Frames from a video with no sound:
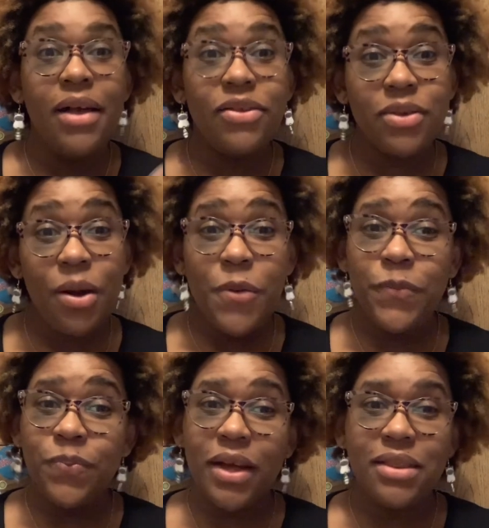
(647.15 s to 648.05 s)
So
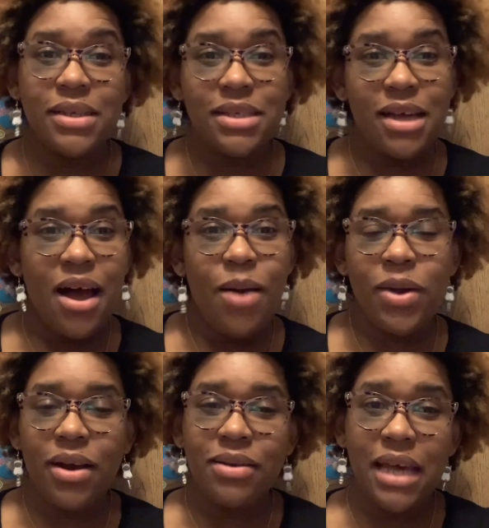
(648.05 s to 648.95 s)
at this time, we're
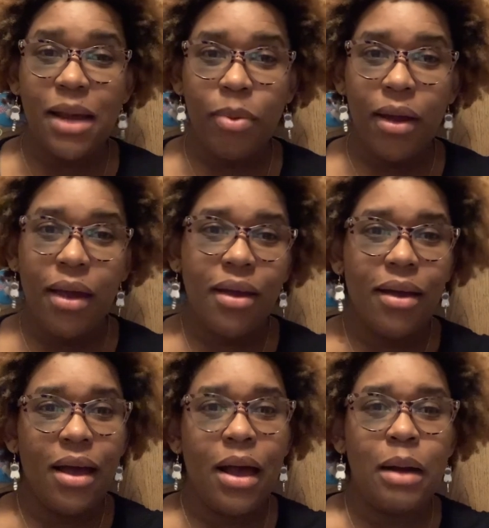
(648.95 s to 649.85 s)
going to take a break
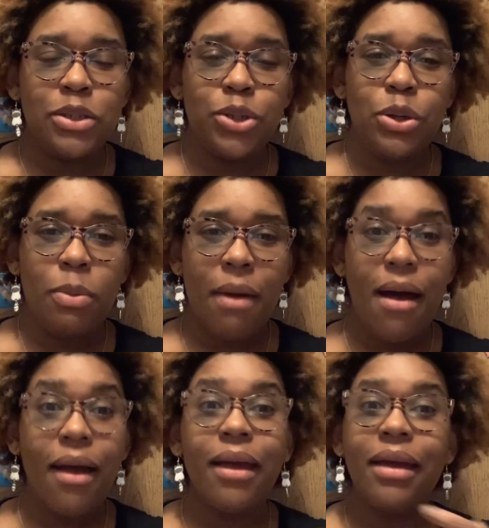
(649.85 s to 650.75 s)
and I'll show you
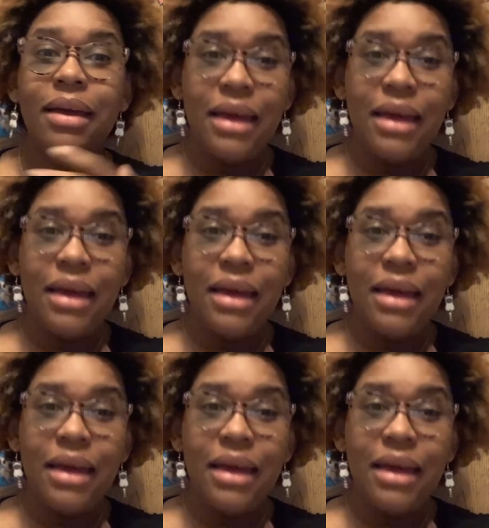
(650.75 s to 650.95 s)
my